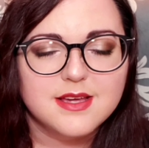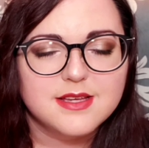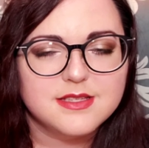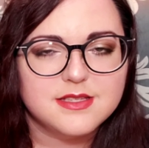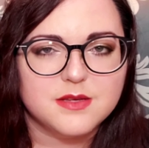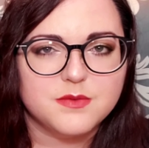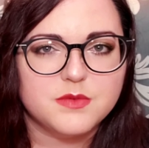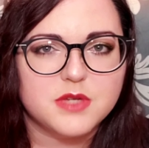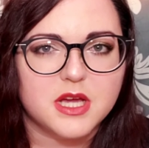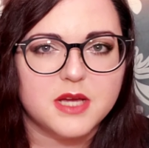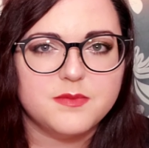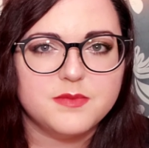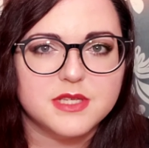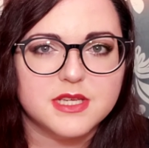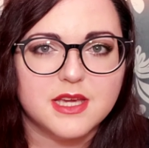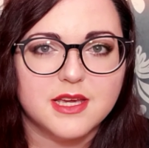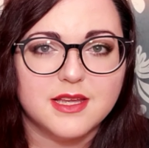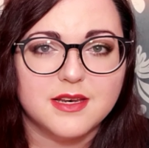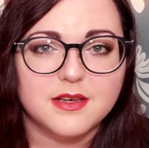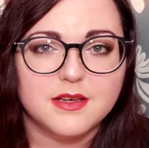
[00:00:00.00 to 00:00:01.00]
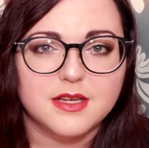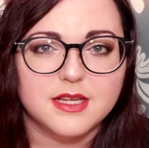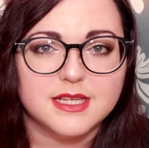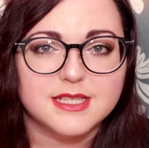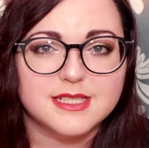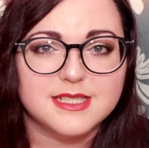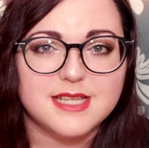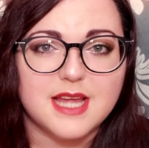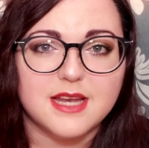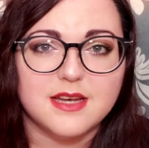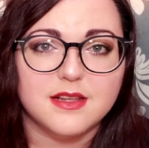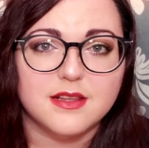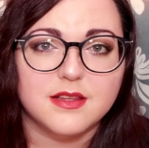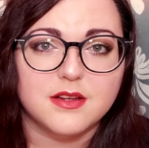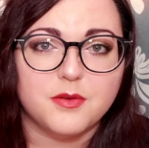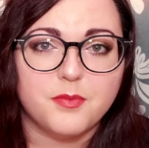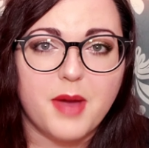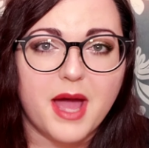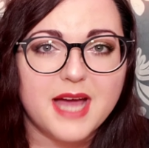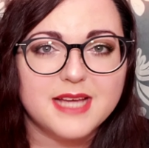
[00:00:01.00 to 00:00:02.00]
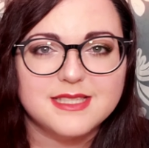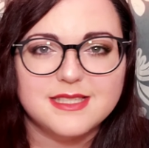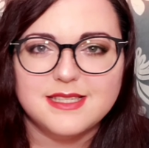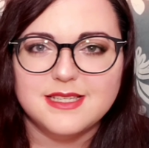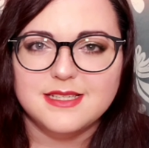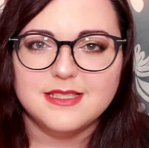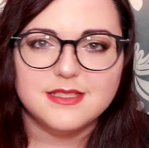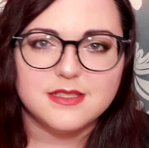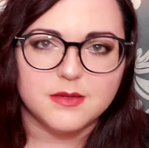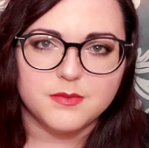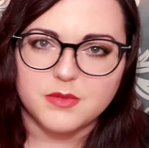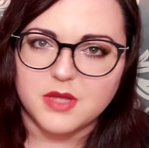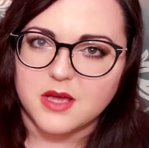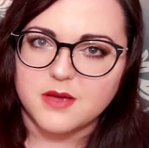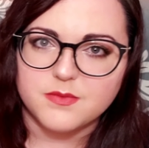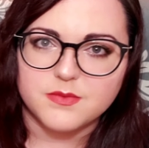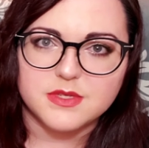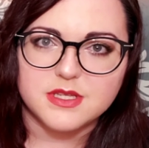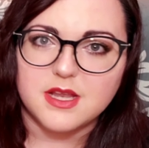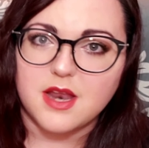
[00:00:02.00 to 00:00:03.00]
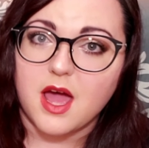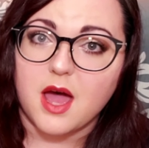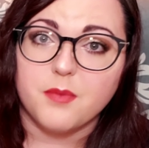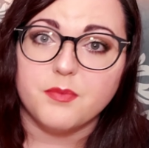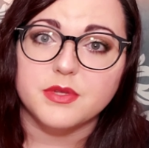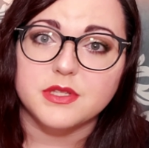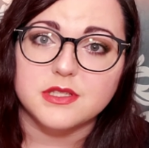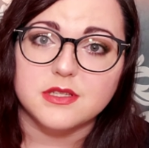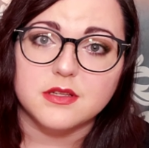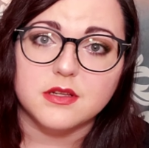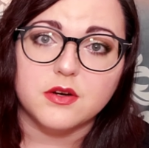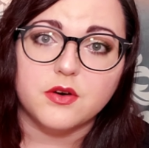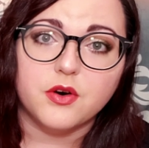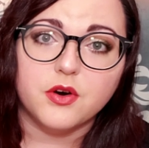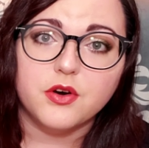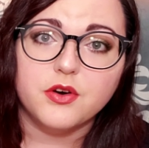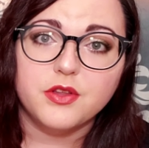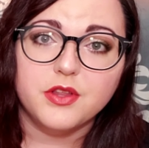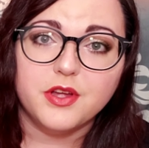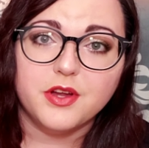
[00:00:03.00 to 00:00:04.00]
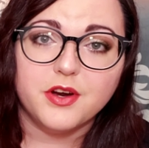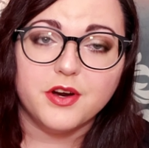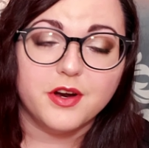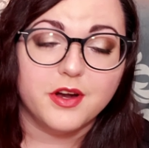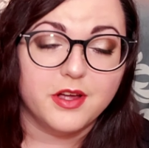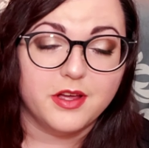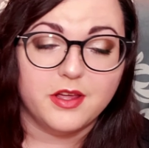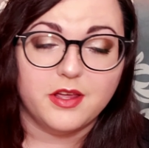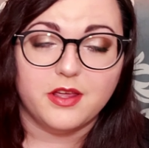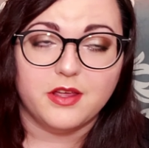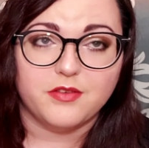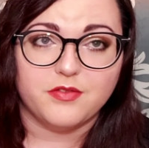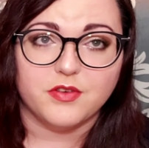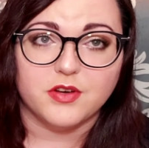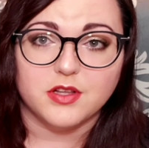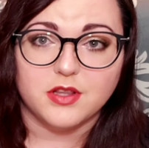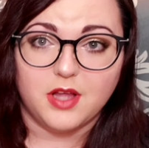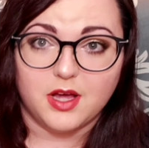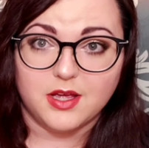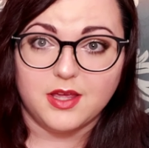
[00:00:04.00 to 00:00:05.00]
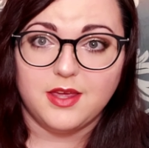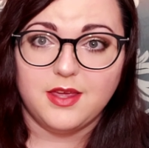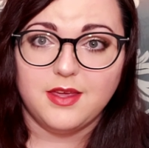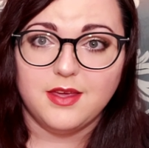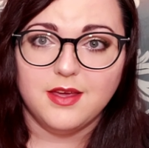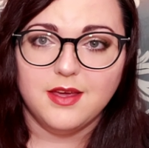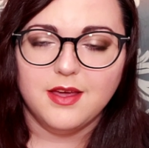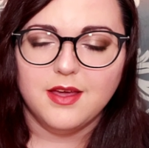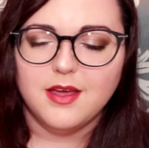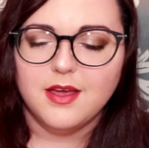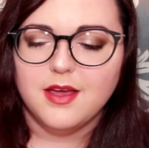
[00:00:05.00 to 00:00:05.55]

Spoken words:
Sometimes it can extend a little past this, sometimes it happens a little earlier if you're lucky.